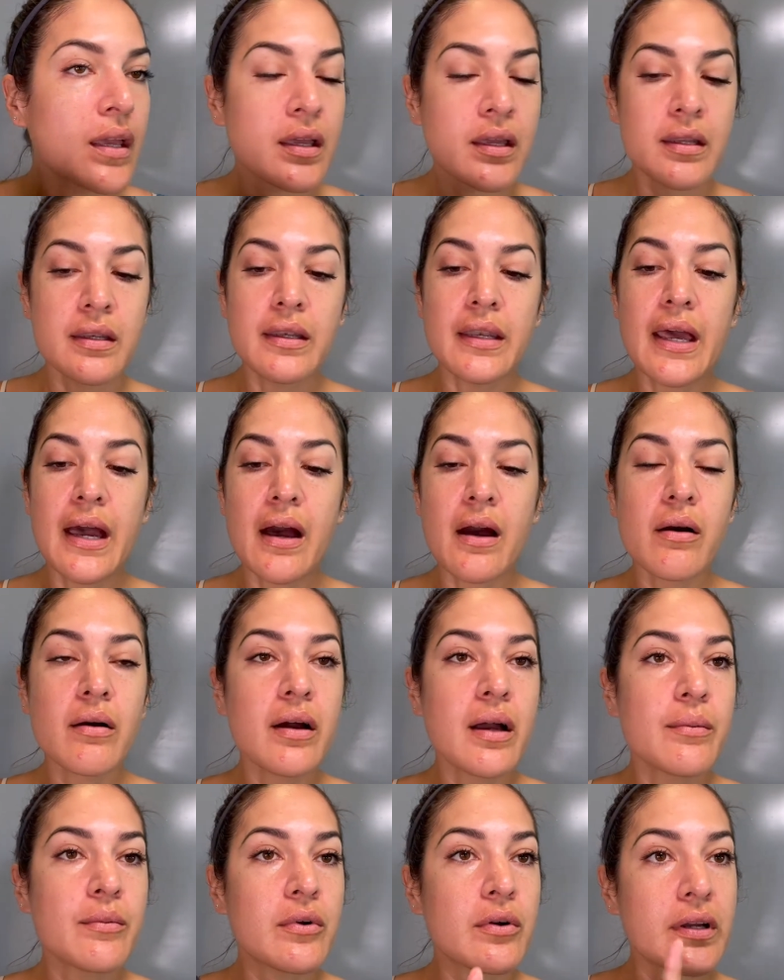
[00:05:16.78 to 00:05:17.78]
Now
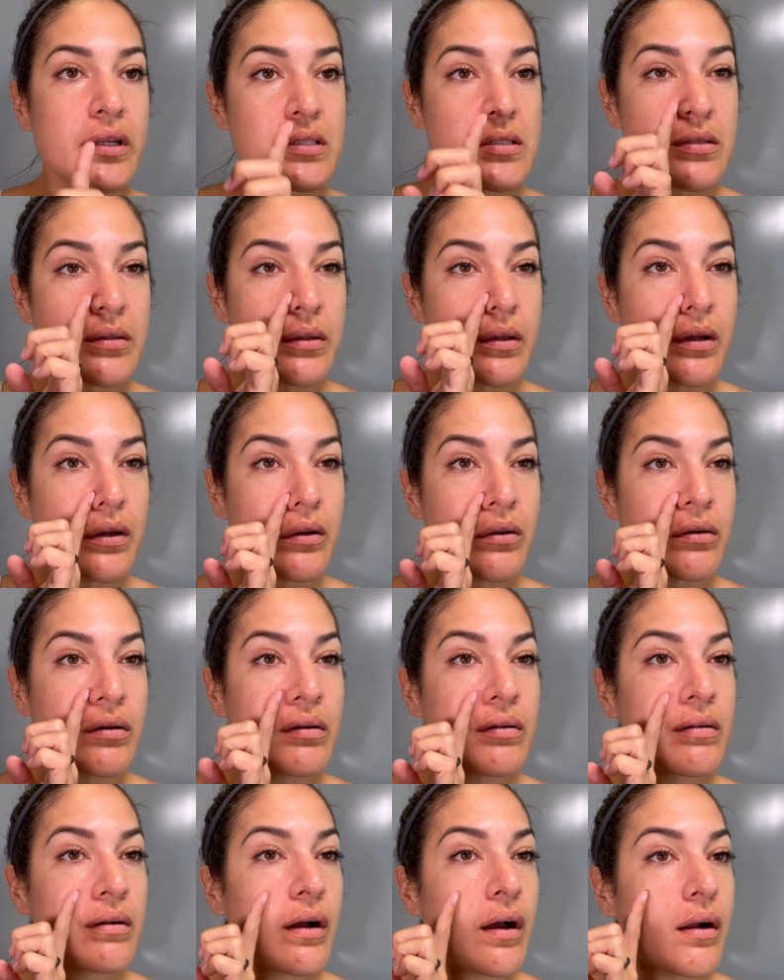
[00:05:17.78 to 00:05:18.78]
I'm going to go
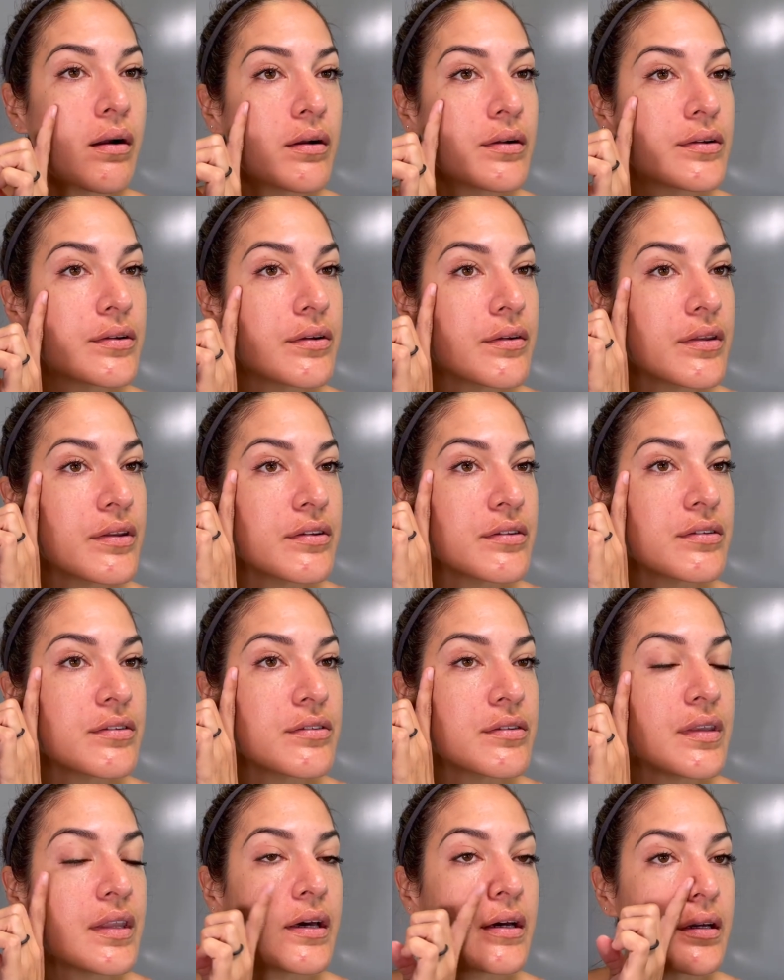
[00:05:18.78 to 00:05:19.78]
under
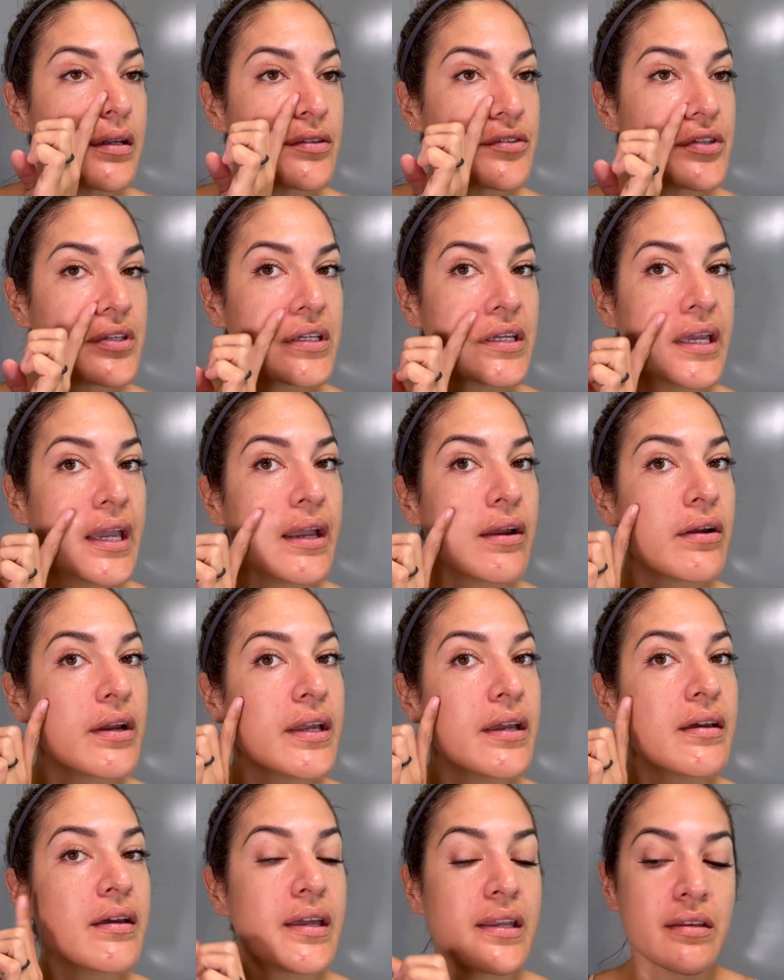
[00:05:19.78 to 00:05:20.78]
the cheek
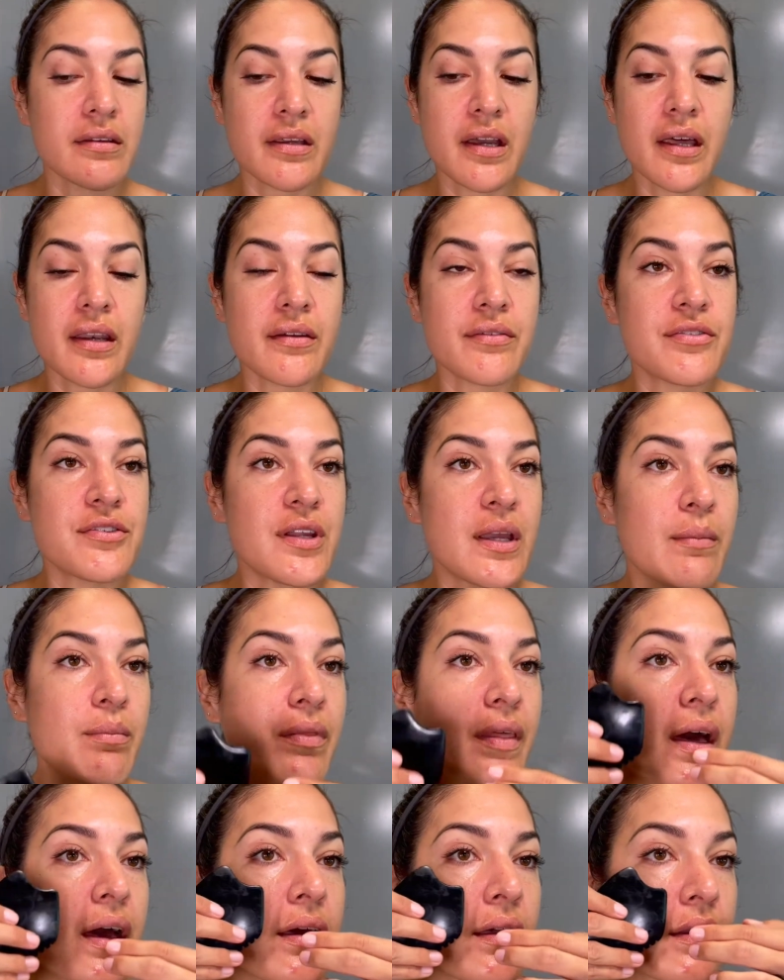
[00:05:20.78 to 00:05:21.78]
area and kind of shape
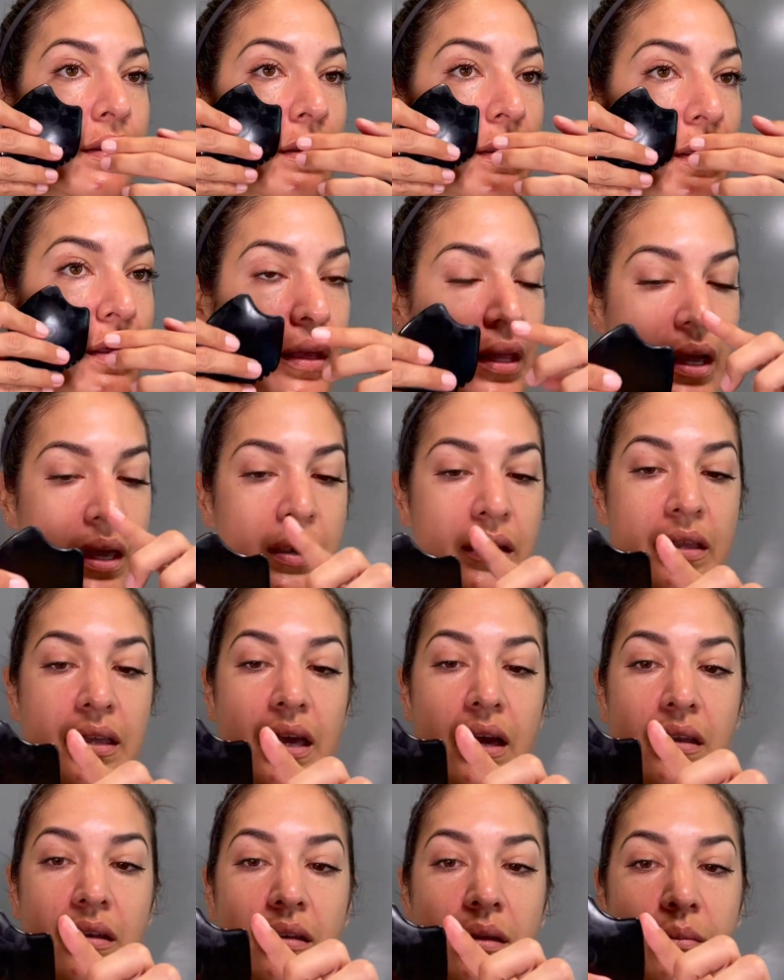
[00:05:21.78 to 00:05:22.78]
that. And
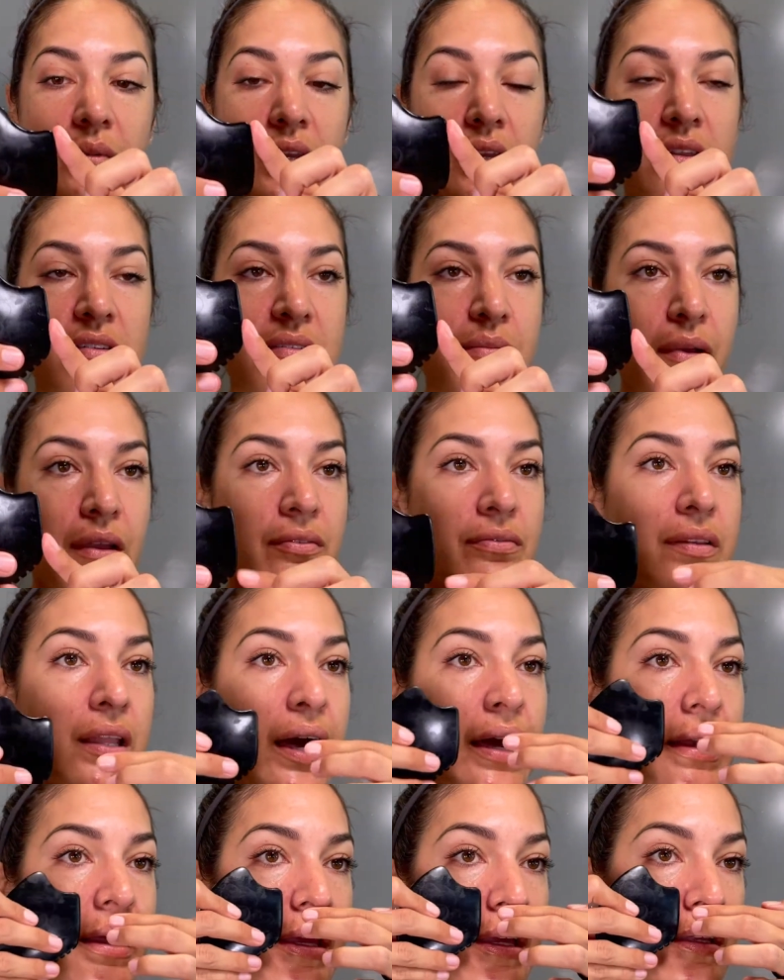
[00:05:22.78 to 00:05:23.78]
again, I'm going to use my
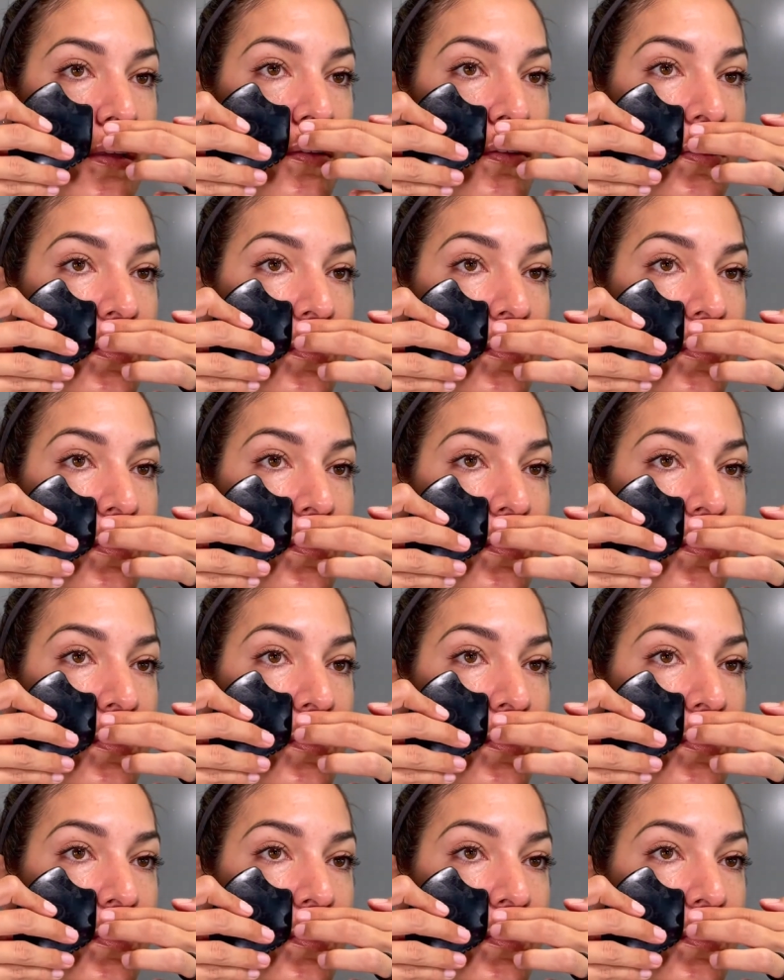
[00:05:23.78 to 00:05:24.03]
flat edge